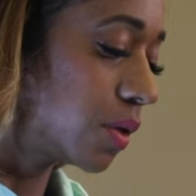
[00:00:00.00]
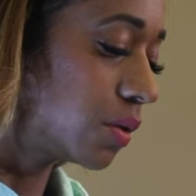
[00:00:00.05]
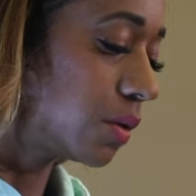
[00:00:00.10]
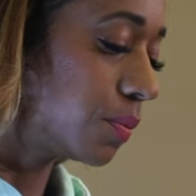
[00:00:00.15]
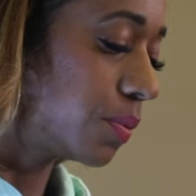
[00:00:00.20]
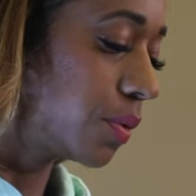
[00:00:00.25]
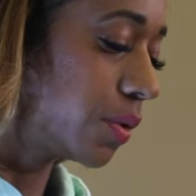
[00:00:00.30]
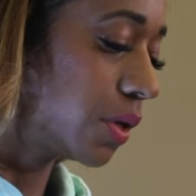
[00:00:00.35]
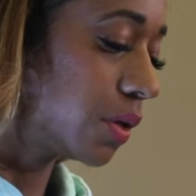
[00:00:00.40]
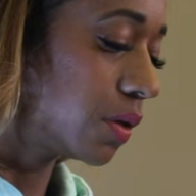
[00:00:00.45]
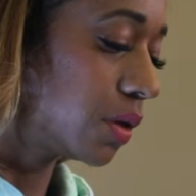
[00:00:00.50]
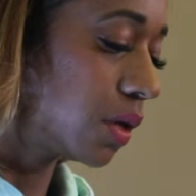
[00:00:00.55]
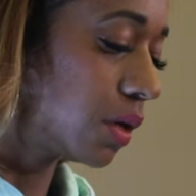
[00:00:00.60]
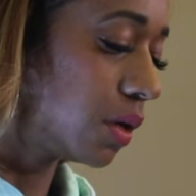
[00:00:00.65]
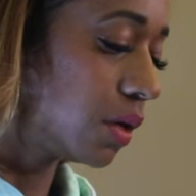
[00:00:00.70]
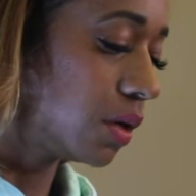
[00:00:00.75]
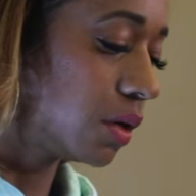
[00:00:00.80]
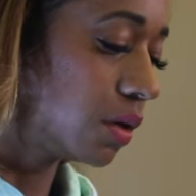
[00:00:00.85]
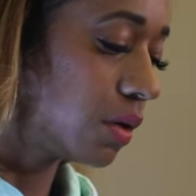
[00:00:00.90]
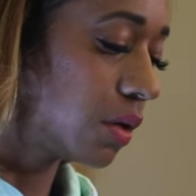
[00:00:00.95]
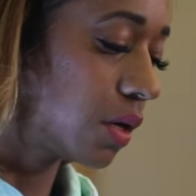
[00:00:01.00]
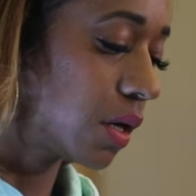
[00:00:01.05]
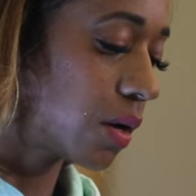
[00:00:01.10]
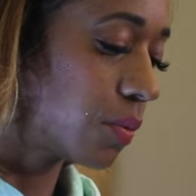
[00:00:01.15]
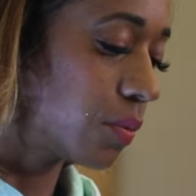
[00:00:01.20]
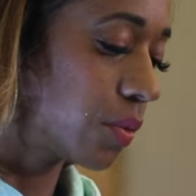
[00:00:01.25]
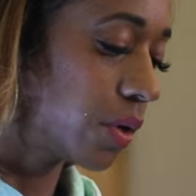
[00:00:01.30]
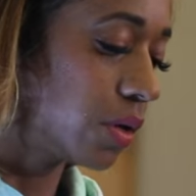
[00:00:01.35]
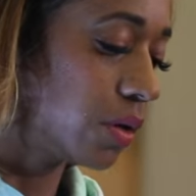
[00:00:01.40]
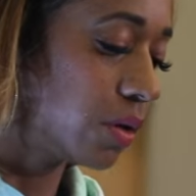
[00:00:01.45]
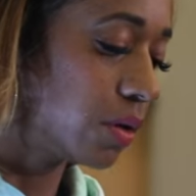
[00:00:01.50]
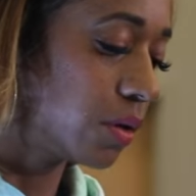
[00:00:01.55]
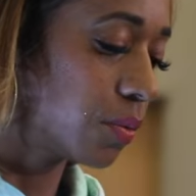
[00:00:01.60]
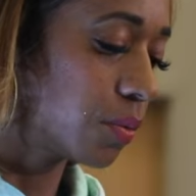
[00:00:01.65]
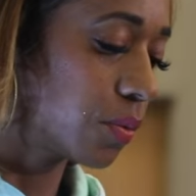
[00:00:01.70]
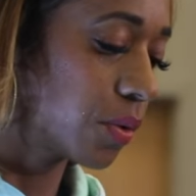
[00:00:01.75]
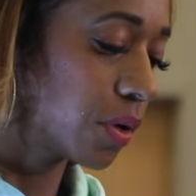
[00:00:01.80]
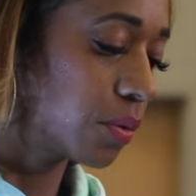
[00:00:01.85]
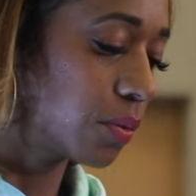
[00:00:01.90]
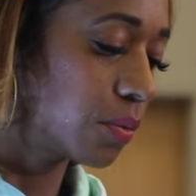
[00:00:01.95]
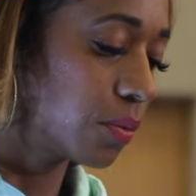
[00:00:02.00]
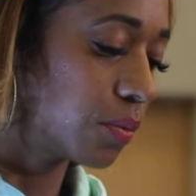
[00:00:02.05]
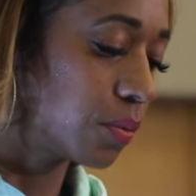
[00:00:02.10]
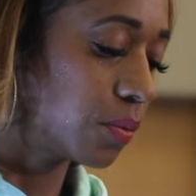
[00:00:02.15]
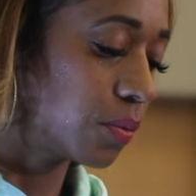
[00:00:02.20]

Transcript: The most important thing that I want you to